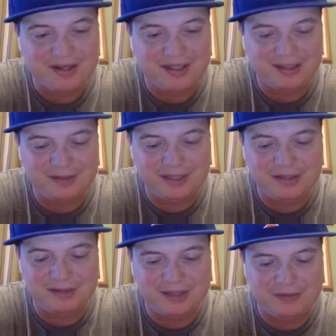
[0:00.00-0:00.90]
Here we
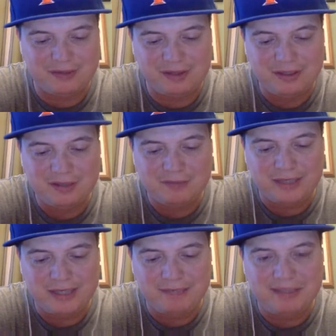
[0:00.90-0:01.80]
go, another one,
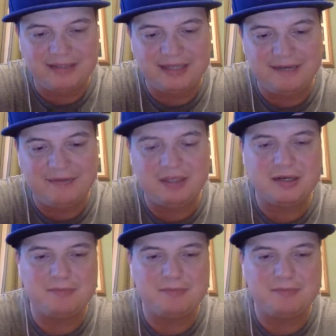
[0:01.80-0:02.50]
Ray McDavid.